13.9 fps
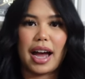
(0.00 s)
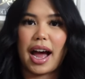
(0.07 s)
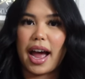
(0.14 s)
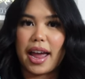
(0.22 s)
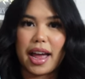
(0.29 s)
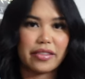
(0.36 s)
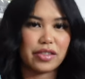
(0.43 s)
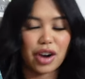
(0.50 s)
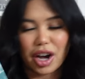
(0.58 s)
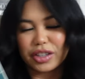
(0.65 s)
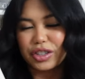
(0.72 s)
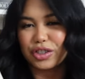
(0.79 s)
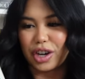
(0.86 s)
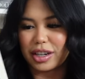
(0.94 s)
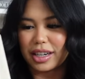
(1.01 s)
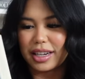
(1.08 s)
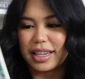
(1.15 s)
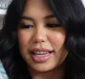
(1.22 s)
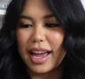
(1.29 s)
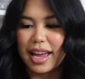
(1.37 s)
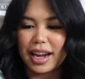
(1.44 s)
I have not started it
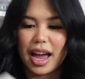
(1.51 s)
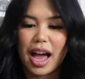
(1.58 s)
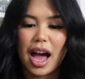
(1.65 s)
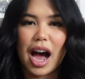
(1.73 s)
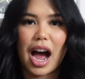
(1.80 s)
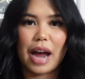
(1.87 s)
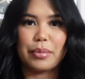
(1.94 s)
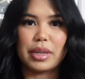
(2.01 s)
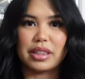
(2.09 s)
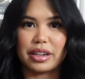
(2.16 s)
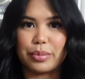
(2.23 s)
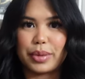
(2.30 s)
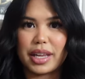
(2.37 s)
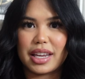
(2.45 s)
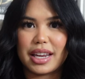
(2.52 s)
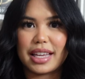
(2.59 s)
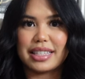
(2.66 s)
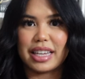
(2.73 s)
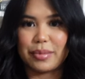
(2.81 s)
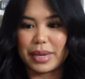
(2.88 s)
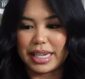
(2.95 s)
yet. I'm a little bit
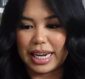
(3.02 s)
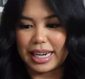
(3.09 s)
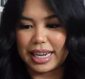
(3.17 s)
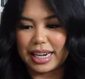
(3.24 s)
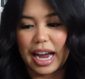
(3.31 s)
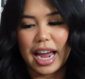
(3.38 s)
intimidated.